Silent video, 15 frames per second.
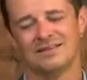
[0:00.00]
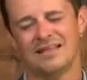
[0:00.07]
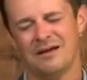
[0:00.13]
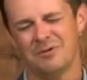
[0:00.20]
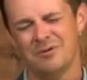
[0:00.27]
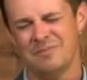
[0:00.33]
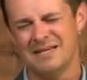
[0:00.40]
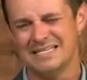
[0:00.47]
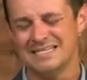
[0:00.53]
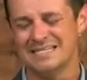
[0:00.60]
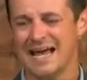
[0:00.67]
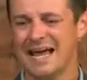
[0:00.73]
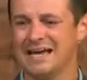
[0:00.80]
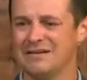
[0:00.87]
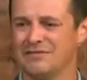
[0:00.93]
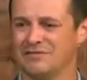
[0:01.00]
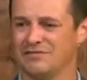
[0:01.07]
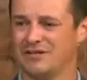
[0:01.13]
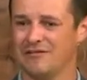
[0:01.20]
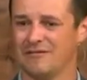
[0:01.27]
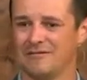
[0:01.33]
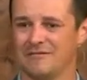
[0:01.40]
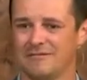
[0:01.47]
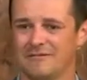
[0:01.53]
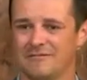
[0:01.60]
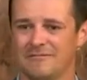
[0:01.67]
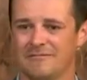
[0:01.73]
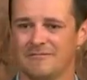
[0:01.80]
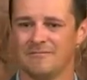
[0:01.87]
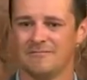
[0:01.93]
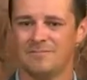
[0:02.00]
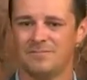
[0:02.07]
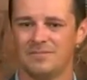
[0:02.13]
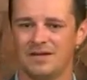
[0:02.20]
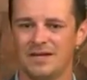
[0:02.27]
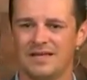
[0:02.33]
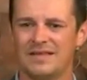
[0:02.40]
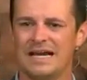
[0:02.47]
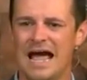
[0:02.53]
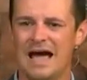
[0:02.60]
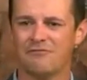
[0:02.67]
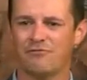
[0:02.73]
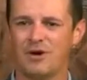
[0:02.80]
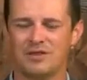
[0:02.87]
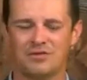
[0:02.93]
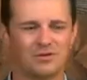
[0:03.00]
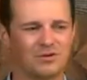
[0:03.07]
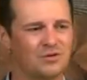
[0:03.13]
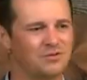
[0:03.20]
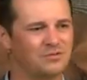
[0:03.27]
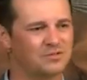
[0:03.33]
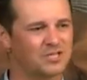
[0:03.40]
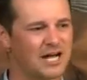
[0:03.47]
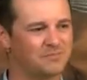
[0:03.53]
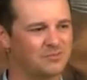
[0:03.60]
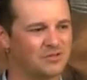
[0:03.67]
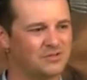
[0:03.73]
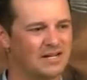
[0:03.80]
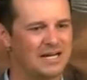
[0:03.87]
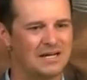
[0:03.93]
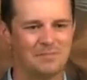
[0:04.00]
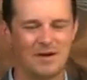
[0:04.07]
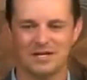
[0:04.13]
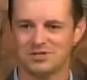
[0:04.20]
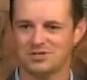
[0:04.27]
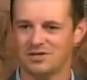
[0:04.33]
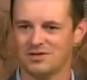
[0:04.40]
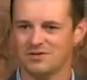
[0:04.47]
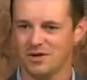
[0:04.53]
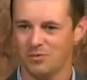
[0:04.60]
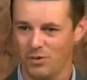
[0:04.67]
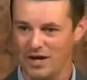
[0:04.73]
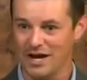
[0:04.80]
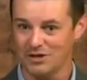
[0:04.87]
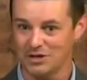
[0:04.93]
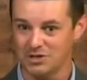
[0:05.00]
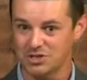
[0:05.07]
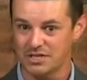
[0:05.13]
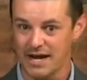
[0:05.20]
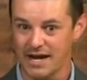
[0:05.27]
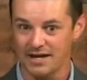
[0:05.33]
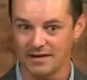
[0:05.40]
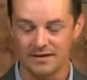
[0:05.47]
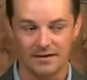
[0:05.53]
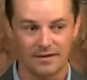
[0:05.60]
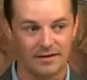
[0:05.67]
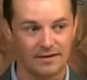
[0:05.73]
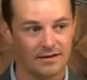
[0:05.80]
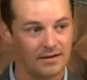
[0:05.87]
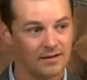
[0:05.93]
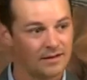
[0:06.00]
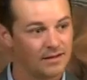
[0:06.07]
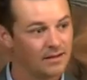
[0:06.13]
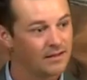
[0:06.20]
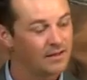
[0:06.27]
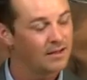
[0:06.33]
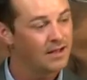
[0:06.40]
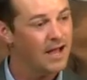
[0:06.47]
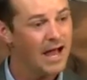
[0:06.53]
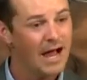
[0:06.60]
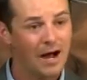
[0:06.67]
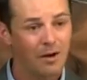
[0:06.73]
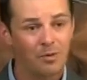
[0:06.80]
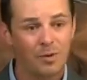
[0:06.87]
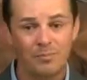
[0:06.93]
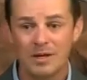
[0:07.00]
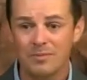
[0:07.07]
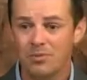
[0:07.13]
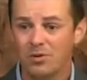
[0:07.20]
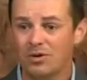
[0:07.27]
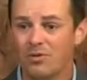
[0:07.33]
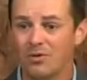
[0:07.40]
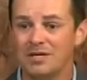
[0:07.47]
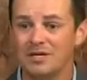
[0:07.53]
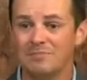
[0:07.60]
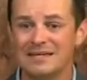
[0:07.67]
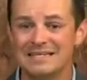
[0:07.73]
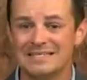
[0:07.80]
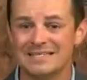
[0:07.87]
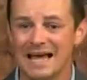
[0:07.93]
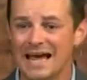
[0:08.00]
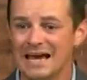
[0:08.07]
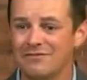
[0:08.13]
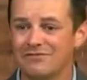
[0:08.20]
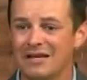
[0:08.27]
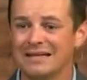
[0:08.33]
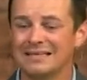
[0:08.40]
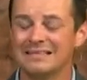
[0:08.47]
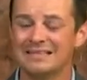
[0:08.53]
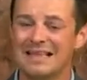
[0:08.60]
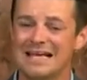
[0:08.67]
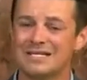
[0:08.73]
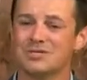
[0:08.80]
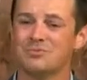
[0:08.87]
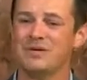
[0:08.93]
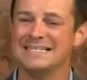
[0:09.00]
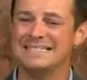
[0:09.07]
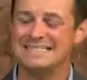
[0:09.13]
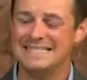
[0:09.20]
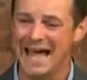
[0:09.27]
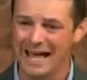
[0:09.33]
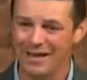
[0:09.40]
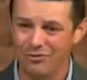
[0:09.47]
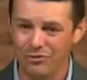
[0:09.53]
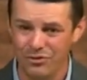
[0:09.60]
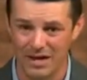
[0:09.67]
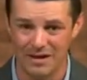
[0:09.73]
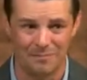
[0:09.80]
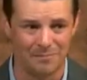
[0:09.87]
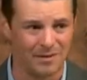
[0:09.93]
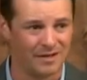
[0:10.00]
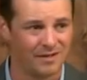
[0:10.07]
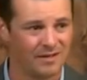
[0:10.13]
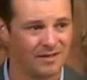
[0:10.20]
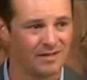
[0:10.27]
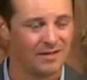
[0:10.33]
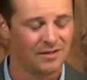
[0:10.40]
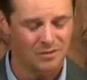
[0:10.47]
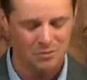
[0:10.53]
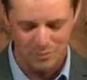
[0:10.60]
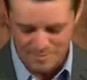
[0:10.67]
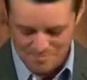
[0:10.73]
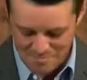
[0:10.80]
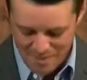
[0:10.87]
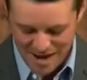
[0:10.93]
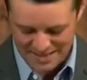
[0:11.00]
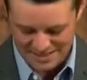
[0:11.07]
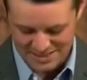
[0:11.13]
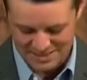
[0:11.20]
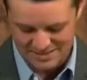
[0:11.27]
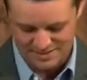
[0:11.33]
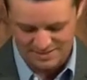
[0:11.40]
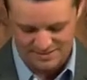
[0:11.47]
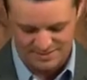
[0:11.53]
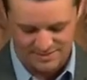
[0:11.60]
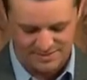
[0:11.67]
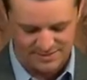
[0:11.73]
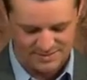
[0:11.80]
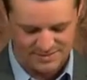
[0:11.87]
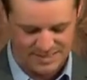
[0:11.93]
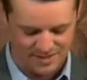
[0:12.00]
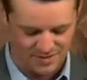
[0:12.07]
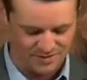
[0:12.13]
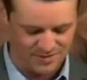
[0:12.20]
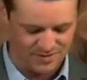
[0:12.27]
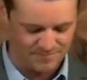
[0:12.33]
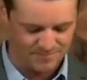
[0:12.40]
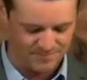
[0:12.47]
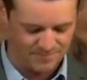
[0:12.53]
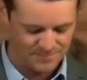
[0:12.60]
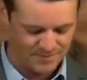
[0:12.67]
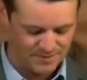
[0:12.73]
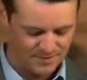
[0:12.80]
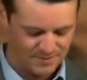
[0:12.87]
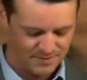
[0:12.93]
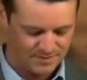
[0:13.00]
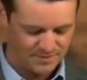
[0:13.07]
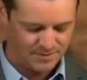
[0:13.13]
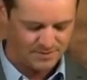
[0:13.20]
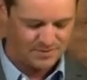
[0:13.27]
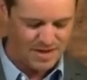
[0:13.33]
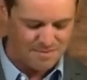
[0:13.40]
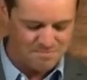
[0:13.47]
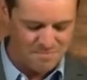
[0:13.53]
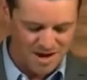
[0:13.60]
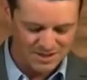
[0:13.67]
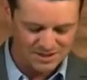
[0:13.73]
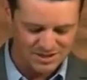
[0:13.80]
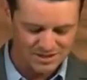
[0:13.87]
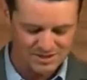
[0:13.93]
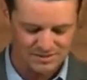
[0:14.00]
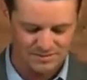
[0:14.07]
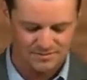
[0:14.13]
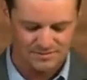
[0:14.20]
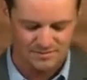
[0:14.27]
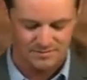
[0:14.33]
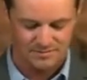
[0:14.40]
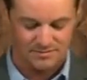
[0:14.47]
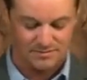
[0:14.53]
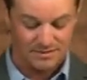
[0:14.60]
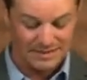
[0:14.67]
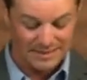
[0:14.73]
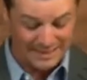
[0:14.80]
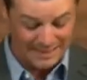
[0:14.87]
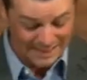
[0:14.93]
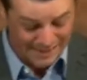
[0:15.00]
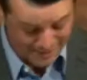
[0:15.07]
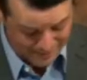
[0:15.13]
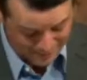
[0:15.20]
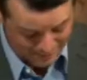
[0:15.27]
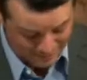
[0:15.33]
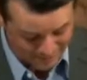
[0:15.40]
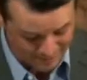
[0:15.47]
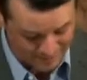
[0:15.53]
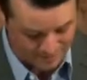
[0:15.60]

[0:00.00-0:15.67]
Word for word: they would be saved. And then halfway through chapter 10, he makes sure that we understand how are people going to be saved unless we tell them? We must tell them. They must hear.